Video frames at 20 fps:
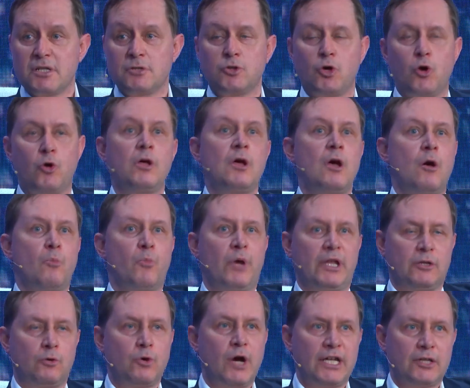so on,
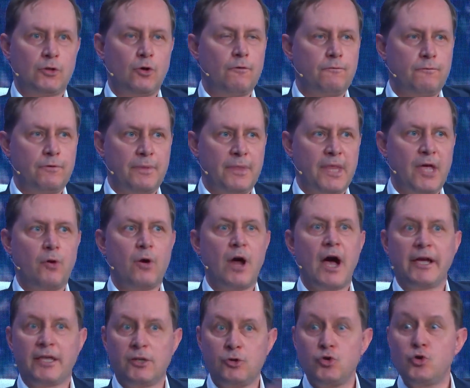but quite often there
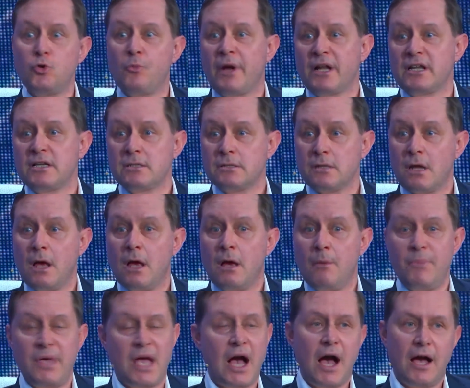are humans
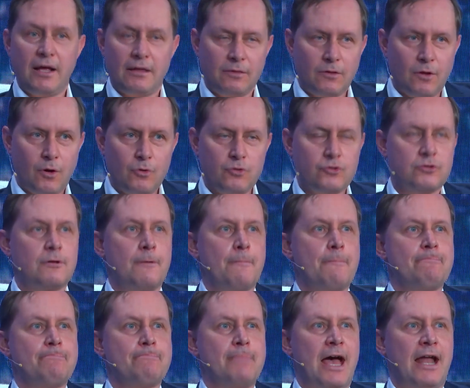behind those.
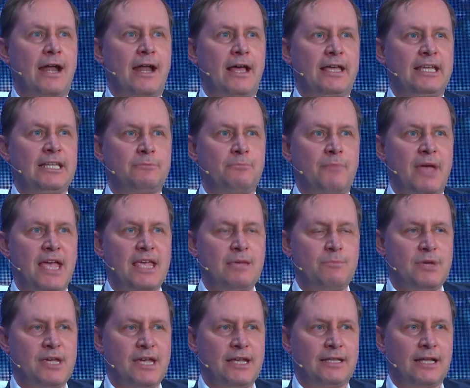And it may
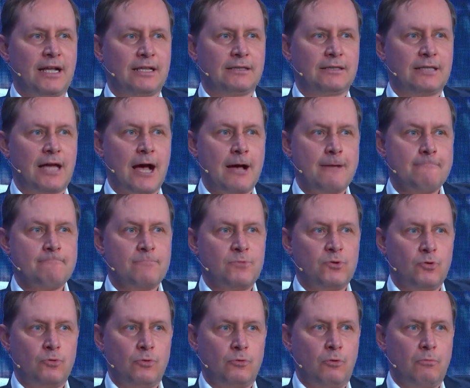be that
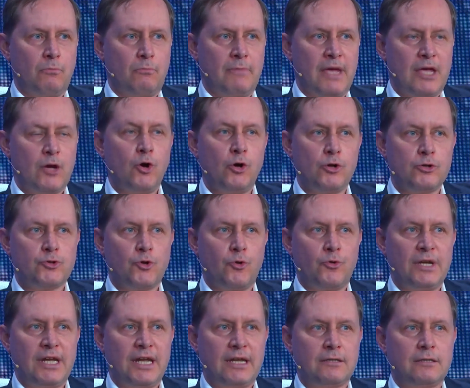you may also
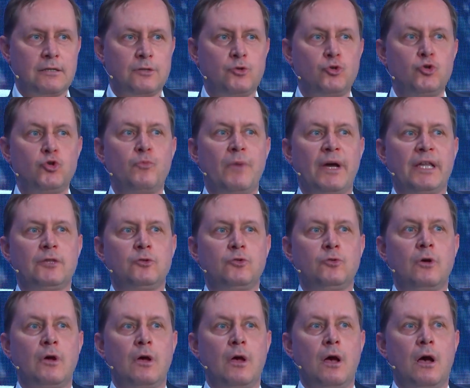need human
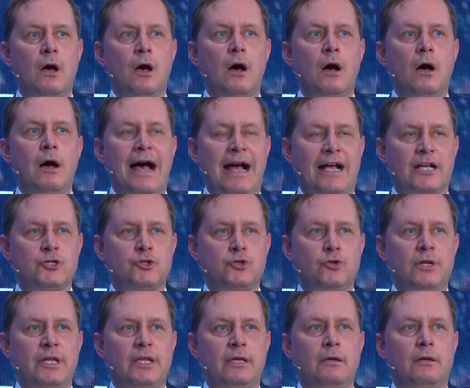to
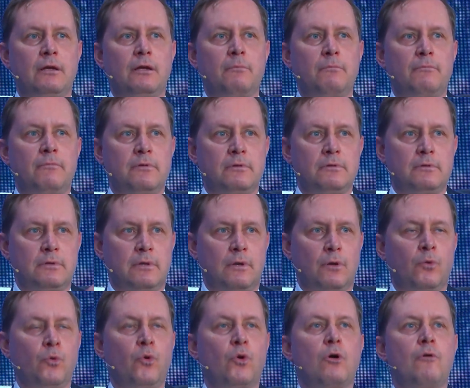actually
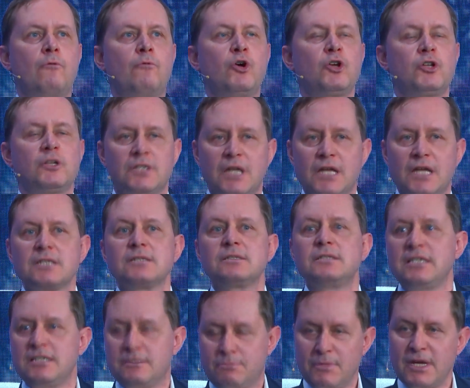look, what does
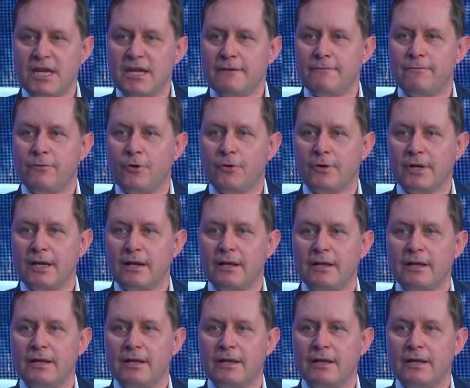this mean for it?